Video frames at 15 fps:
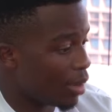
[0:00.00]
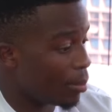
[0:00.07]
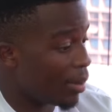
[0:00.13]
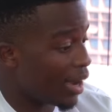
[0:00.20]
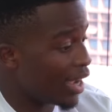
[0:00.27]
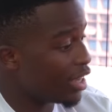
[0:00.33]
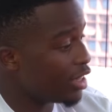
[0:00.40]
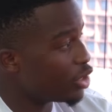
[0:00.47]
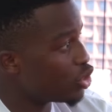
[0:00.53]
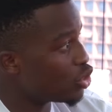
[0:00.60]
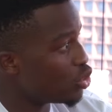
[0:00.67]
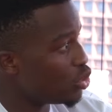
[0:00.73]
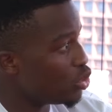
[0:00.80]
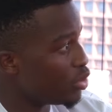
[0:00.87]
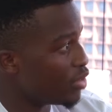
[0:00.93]
buy
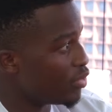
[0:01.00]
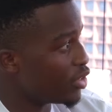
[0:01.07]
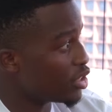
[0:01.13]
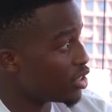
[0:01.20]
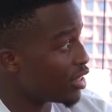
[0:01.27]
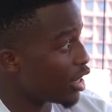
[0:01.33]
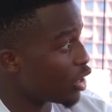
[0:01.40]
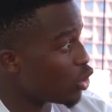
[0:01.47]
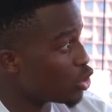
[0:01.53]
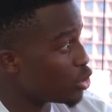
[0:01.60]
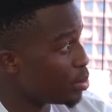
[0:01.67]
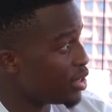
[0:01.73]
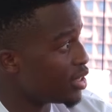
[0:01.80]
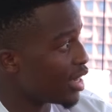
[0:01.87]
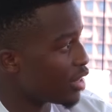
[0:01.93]
into the vision that
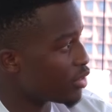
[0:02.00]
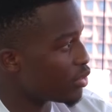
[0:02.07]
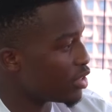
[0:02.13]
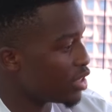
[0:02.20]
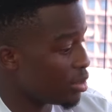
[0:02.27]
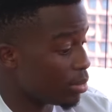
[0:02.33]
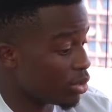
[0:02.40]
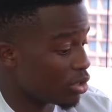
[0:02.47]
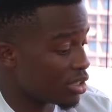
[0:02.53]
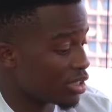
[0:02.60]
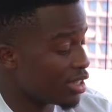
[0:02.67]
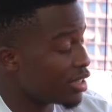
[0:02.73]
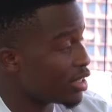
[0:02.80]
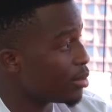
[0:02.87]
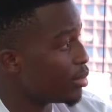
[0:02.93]
Coach Pete has for the team, because
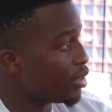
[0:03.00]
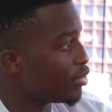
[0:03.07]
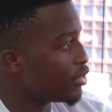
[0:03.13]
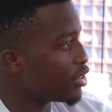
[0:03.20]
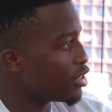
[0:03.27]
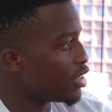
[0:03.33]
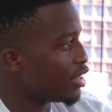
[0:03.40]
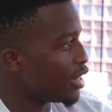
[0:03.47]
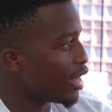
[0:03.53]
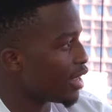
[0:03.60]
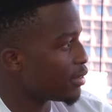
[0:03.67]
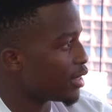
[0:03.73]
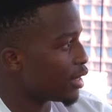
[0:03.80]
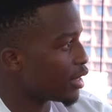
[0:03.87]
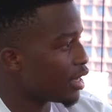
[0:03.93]
it is a big vision and I
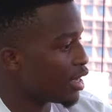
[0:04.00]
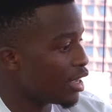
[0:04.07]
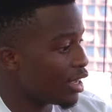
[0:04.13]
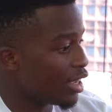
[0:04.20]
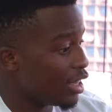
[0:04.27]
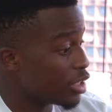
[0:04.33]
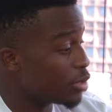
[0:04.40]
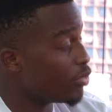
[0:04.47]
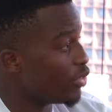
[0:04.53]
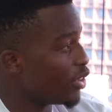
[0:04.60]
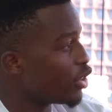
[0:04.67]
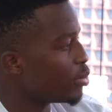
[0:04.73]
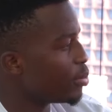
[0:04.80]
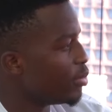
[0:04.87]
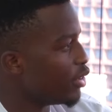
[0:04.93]
think it's
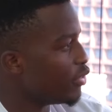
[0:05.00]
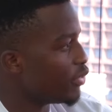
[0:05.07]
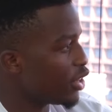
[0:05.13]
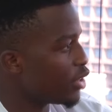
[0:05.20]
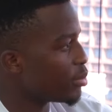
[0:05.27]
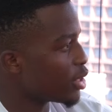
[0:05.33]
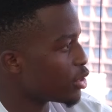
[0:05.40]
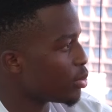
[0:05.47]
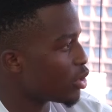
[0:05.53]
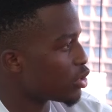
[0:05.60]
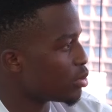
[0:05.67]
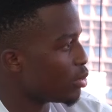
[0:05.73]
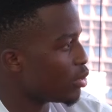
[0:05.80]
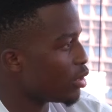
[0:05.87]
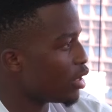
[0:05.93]
very, very much
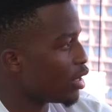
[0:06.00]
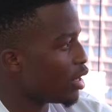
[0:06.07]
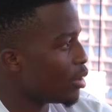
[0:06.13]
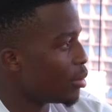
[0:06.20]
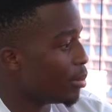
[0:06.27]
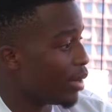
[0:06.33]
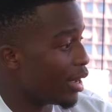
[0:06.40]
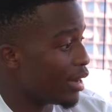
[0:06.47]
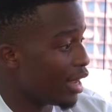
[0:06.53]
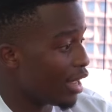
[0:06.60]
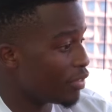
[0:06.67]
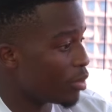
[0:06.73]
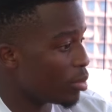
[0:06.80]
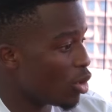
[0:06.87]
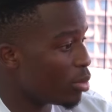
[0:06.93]
possible. But
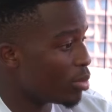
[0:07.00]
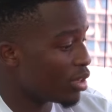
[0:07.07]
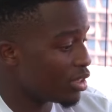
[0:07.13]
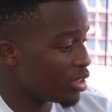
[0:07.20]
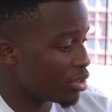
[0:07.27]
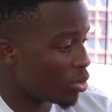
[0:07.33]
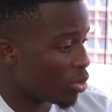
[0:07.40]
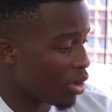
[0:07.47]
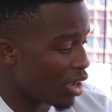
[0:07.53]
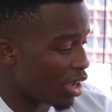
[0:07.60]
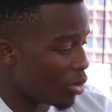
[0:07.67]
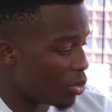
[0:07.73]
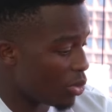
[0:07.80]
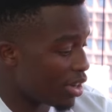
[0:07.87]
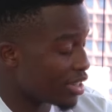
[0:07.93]
at the moment,
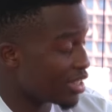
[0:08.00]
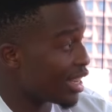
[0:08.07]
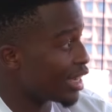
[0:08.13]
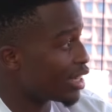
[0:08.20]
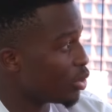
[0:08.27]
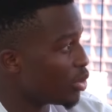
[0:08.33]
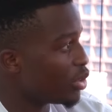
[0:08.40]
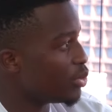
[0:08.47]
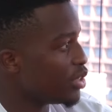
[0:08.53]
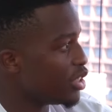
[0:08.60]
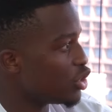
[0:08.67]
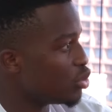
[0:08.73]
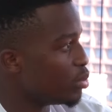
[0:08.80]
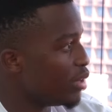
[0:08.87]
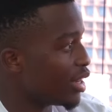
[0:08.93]
we're exactly where we
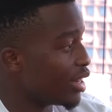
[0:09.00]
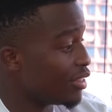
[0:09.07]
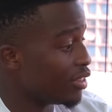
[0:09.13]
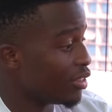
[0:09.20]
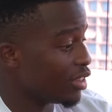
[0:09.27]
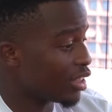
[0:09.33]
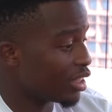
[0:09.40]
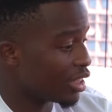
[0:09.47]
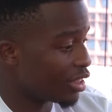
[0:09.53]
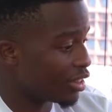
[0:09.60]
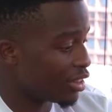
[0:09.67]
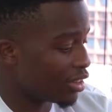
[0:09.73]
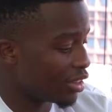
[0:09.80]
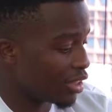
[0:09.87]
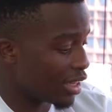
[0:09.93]
need to be, and
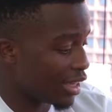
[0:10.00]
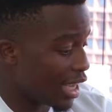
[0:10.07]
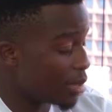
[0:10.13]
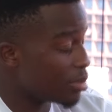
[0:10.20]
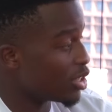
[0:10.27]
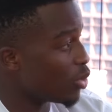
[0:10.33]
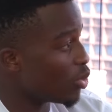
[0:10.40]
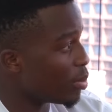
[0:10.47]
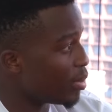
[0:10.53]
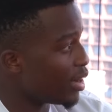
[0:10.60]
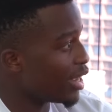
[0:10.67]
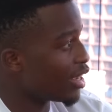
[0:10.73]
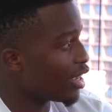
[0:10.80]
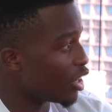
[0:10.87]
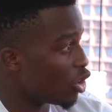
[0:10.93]
the games that we're
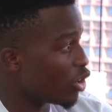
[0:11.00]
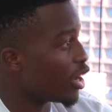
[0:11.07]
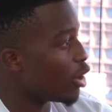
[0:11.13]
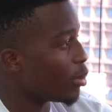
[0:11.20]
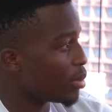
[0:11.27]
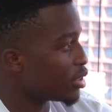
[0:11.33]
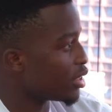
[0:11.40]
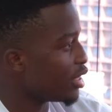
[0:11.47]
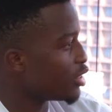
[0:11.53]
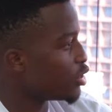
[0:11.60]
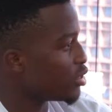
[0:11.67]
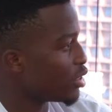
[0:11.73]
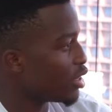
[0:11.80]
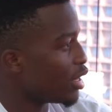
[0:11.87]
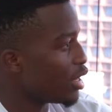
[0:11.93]
playing are going to help us get
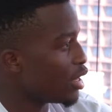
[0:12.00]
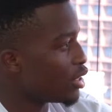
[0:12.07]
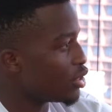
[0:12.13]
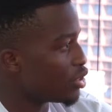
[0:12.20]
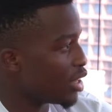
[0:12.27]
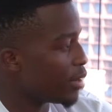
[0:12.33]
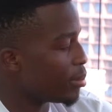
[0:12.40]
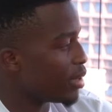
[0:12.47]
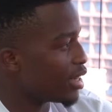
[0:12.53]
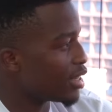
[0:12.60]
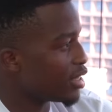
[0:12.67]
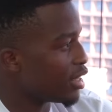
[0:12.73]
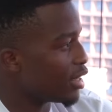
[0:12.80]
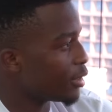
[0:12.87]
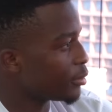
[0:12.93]
to that
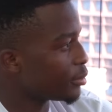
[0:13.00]
place, yeah.